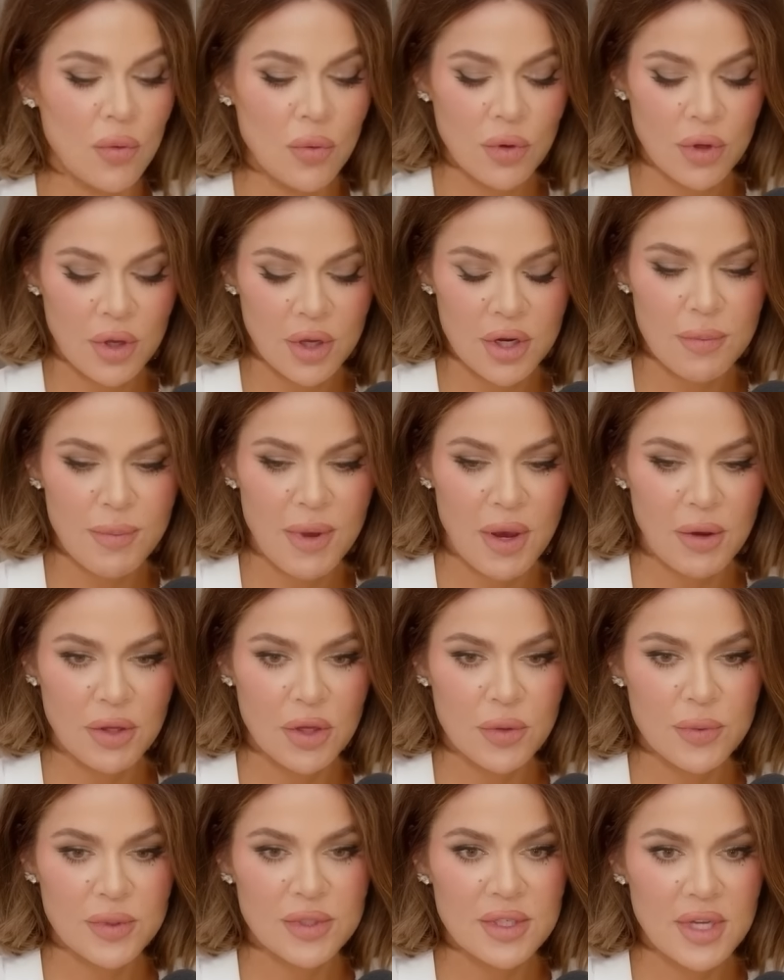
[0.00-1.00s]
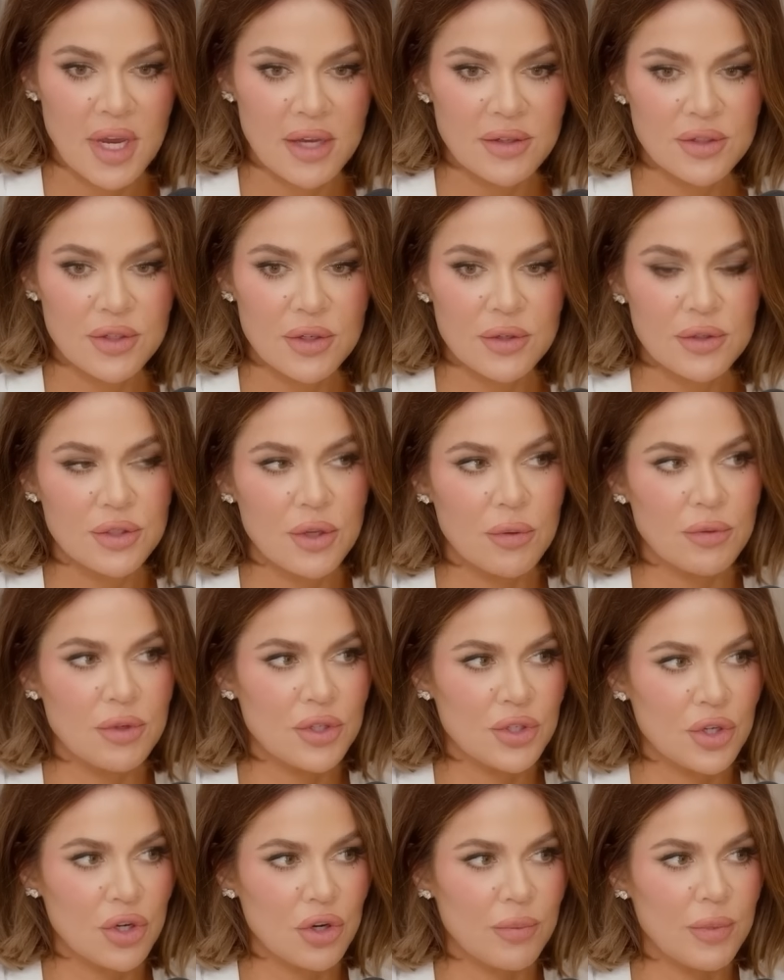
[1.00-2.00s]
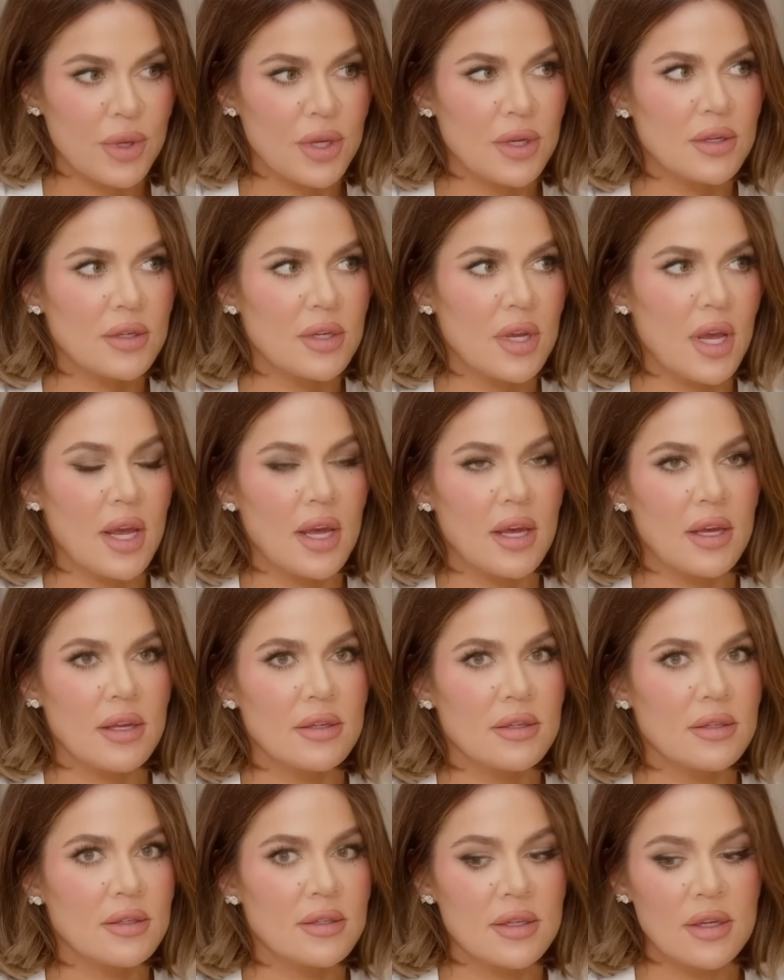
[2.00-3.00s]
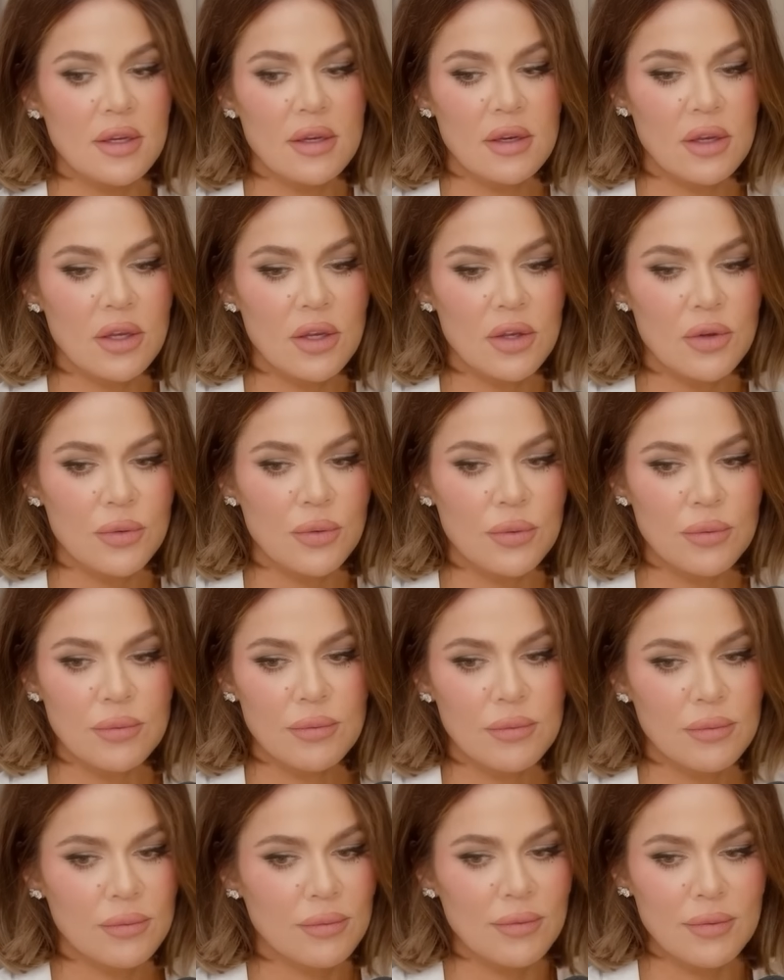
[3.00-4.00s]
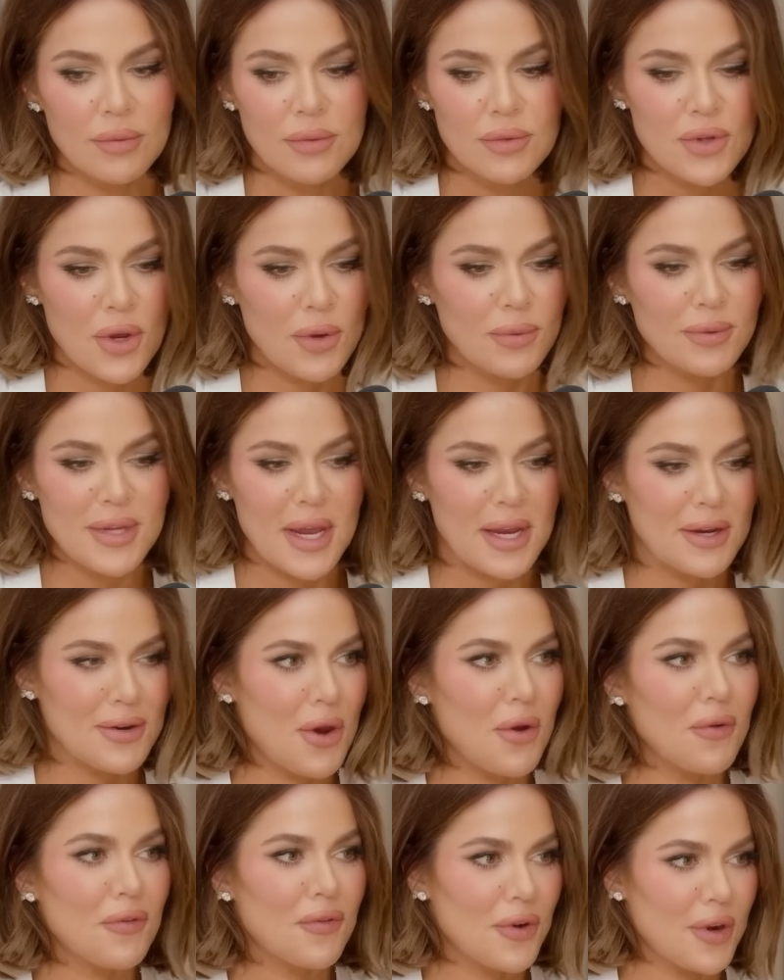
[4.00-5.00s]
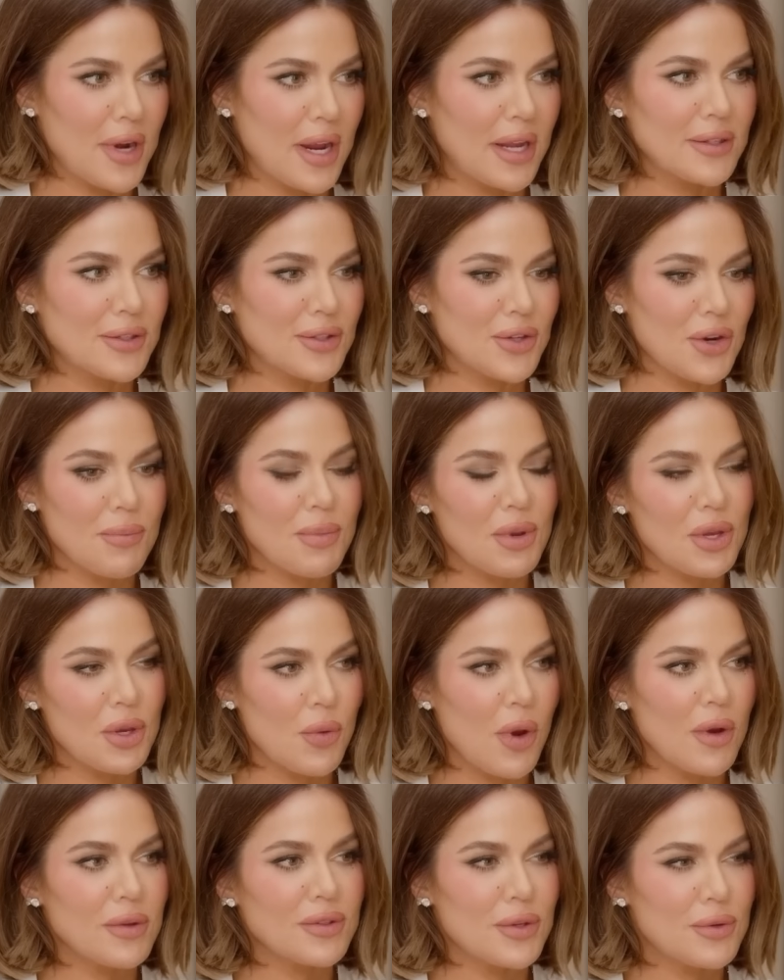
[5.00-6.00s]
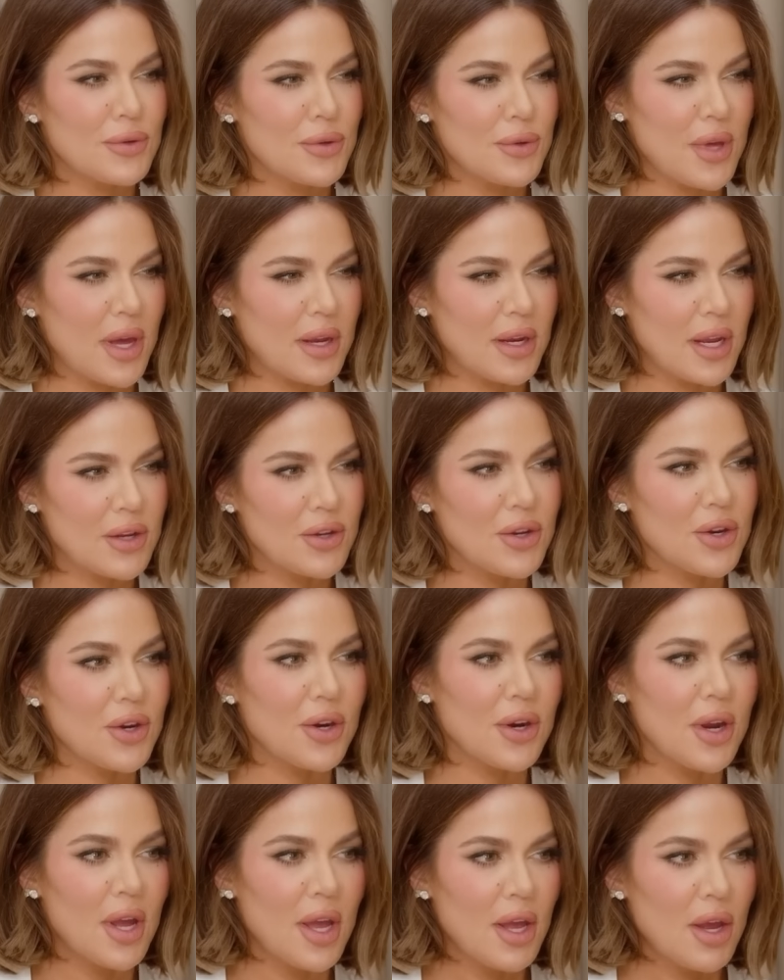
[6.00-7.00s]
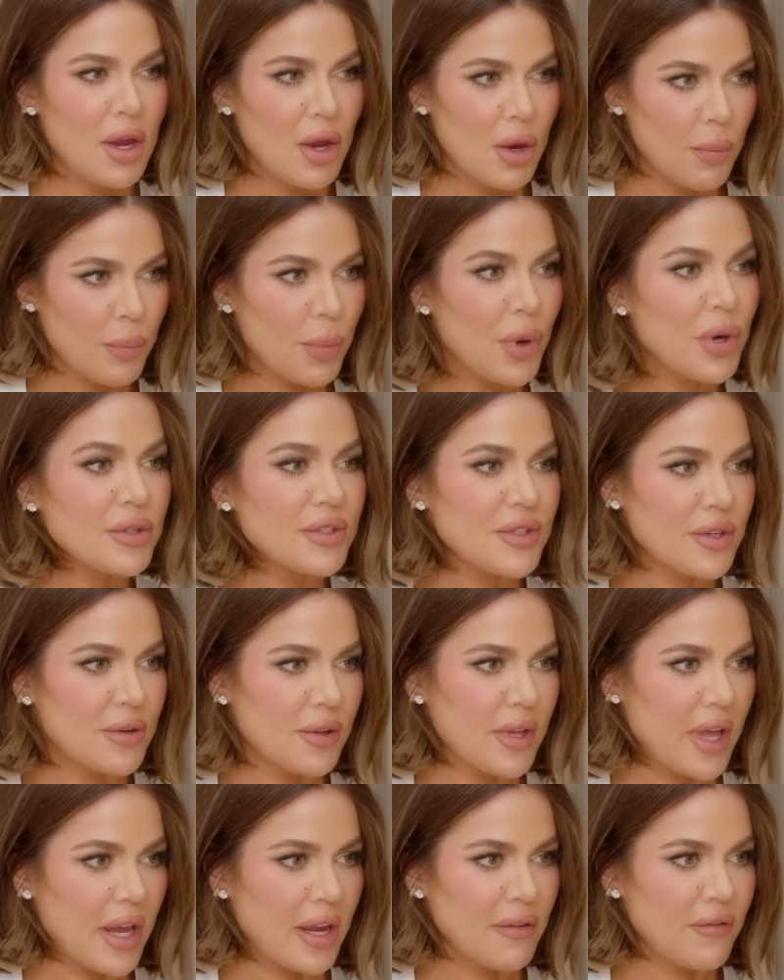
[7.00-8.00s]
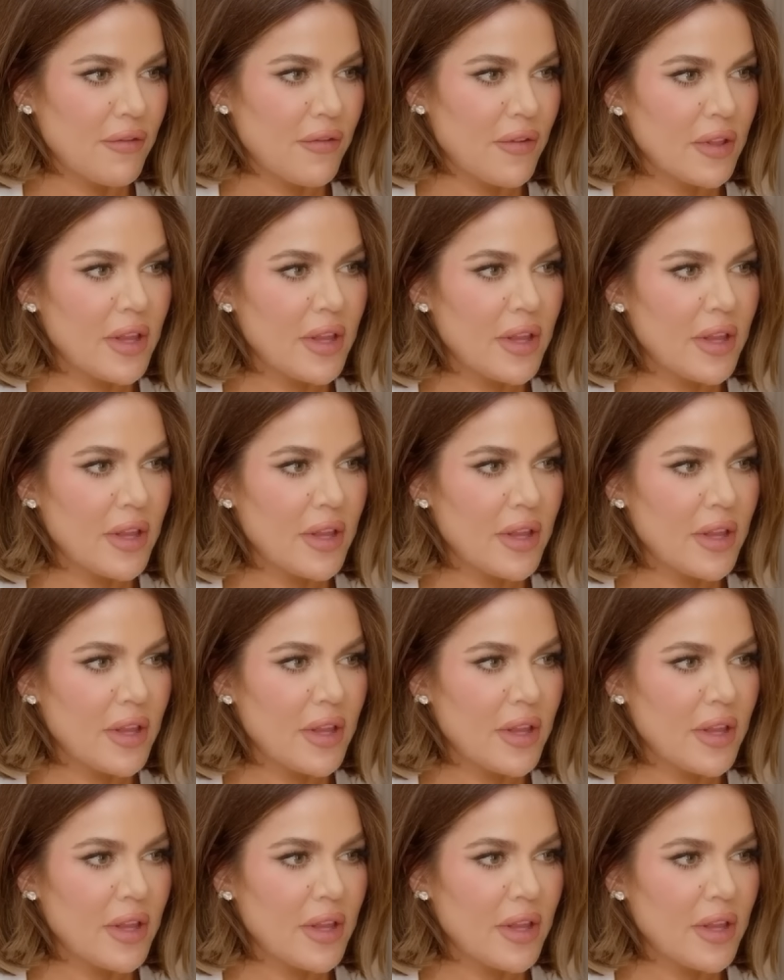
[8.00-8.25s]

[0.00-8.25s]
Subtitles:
good about you is, yes, you're so determined and you don't take no for an answer, but you also do that in your personal life.